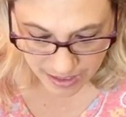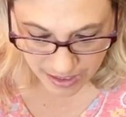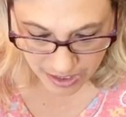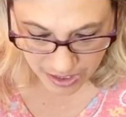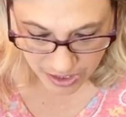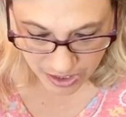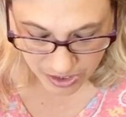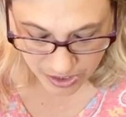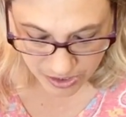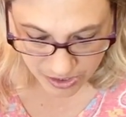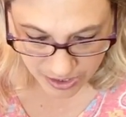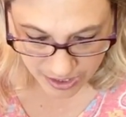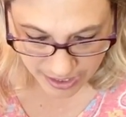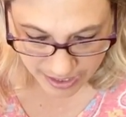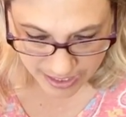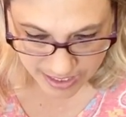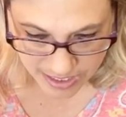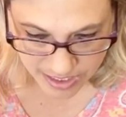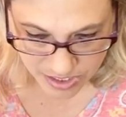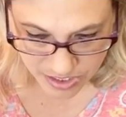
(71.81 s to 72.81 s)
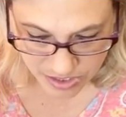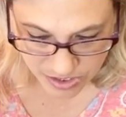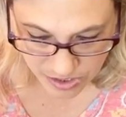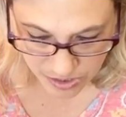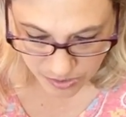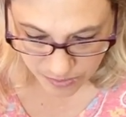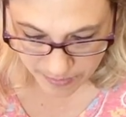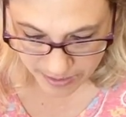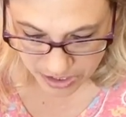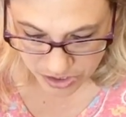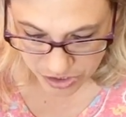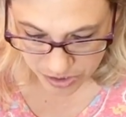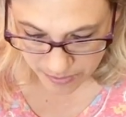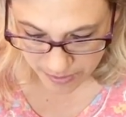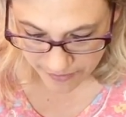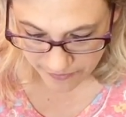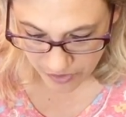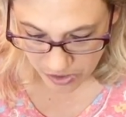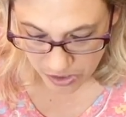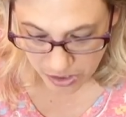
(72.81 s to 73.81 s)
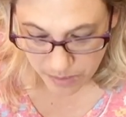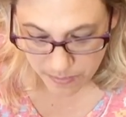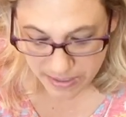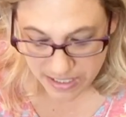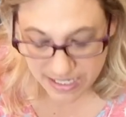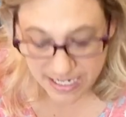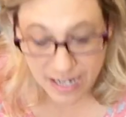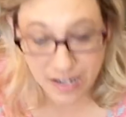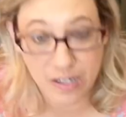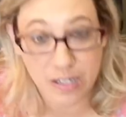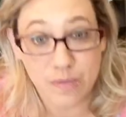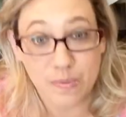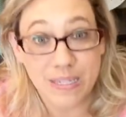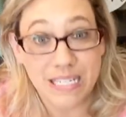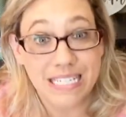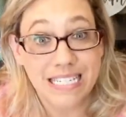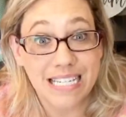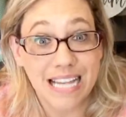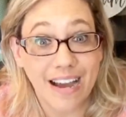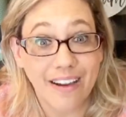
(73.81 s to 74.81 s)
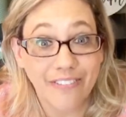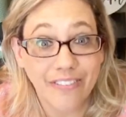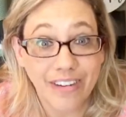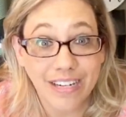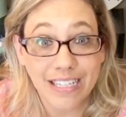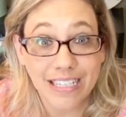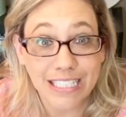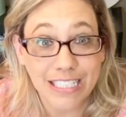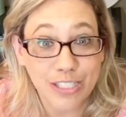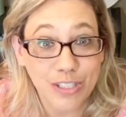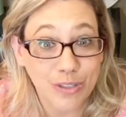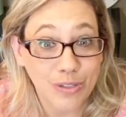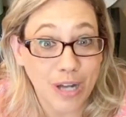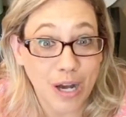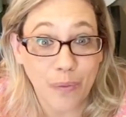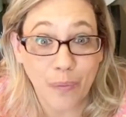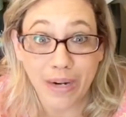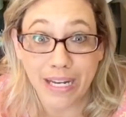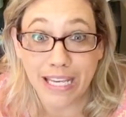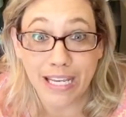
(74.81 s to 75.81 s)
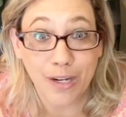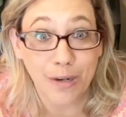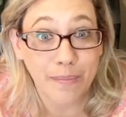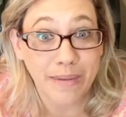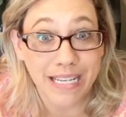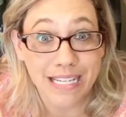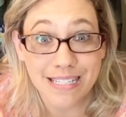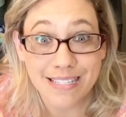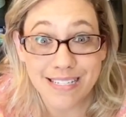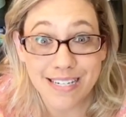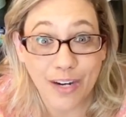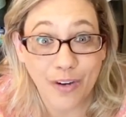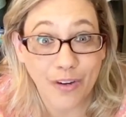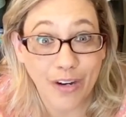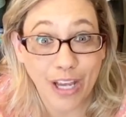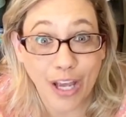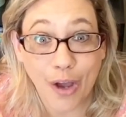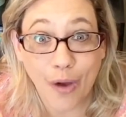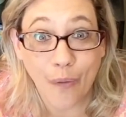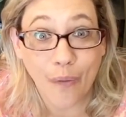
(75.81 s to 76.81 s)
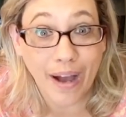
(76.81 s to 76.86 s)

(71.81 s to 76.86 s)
All right, so make sure my volume is down because we definitely do not want to hear me in stereo.